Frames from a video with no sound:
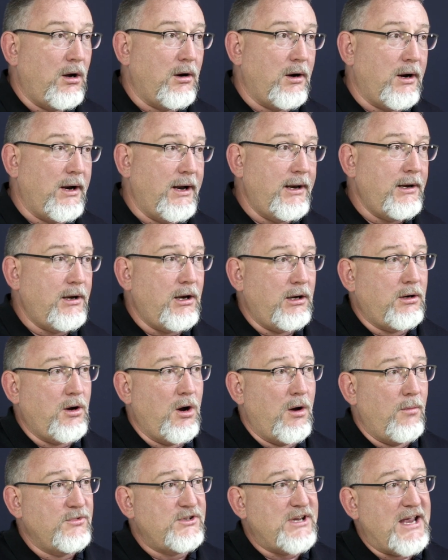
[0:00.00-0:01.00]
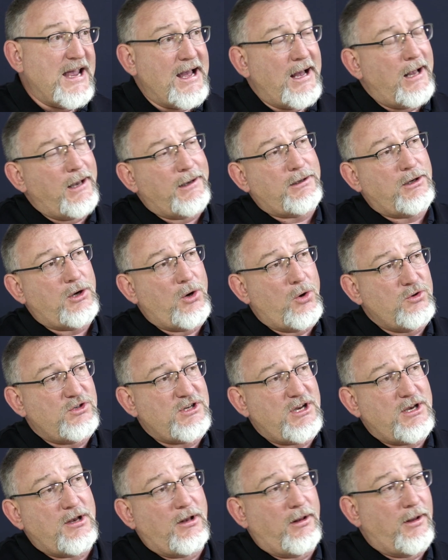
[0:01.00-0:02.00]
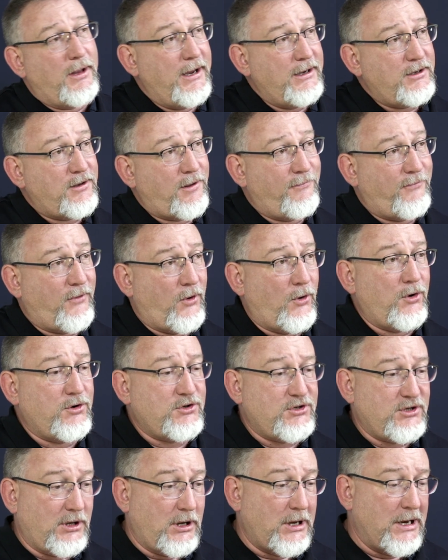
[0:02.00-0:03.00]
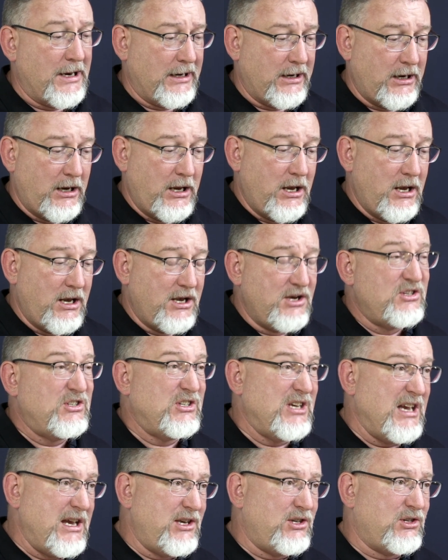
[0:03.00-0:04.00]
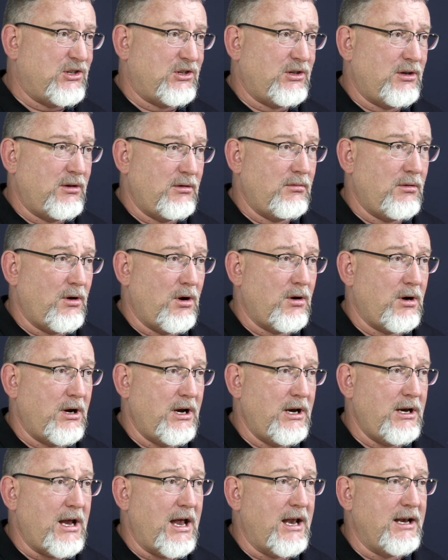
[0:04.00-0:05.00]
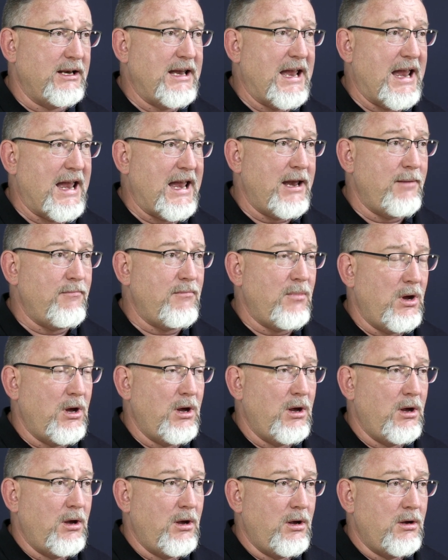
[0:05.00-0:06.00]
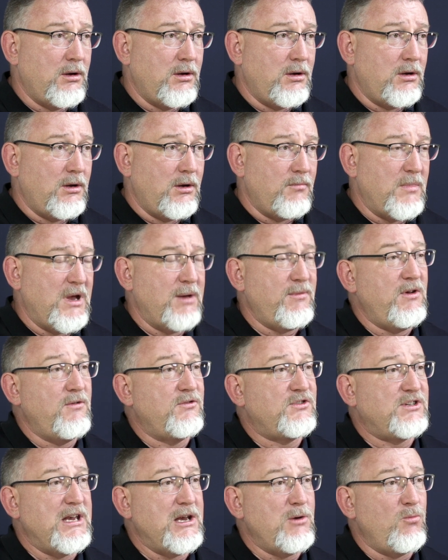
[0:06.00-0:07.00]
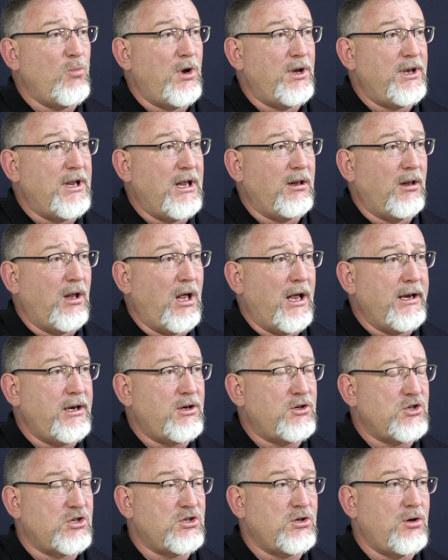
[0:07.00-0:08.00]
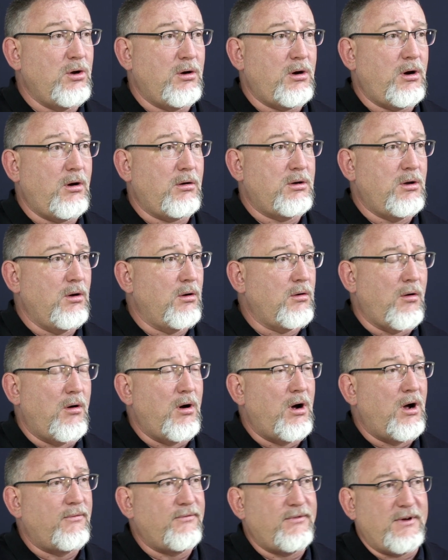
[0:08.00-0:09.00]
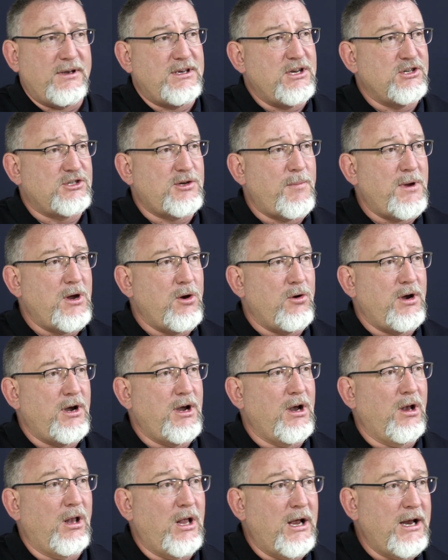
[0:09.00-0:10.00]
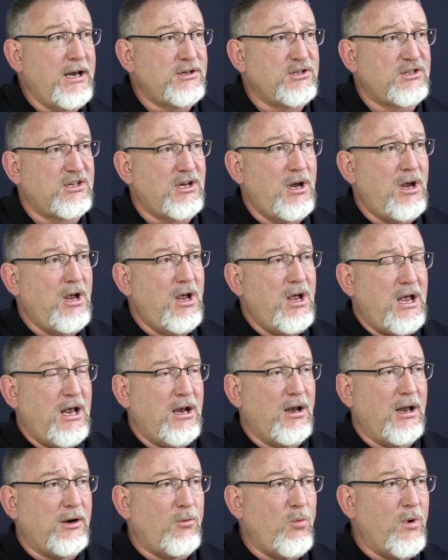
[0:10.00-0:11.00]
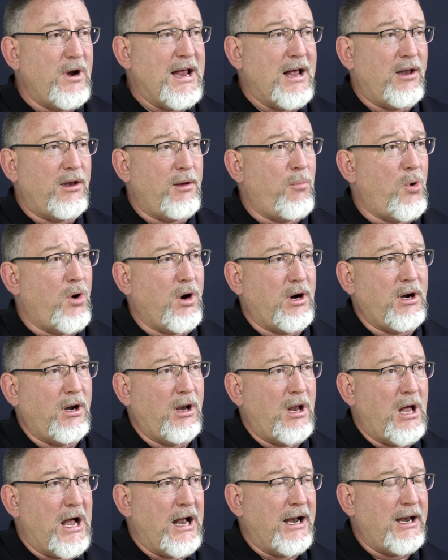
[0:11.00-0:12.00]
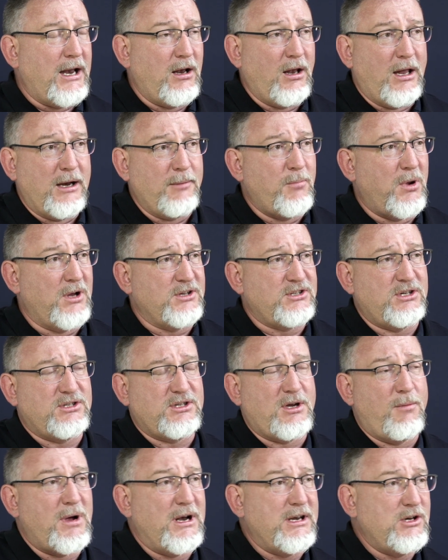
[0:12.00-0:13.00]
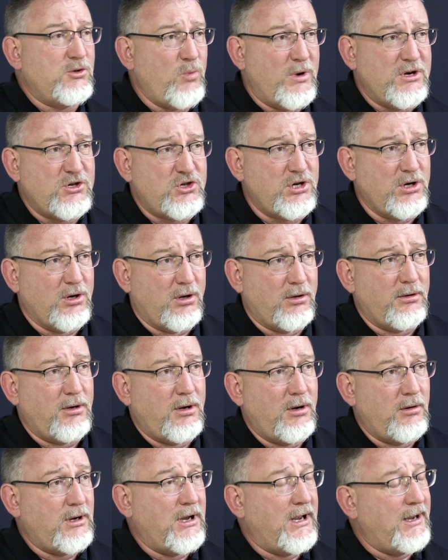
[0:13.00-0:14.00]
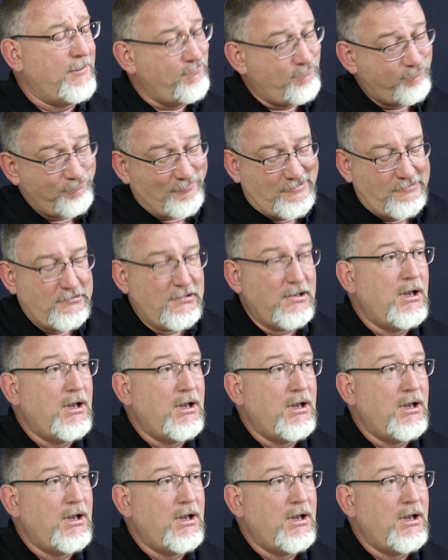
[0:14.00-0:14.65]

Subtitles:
it comes out, goes into like the first like seats, all right, at a game. Maybe you've seen one that like just took off and disappeared in the lights and like went out in the parking lot and like busted somebody's windshield, okay? That's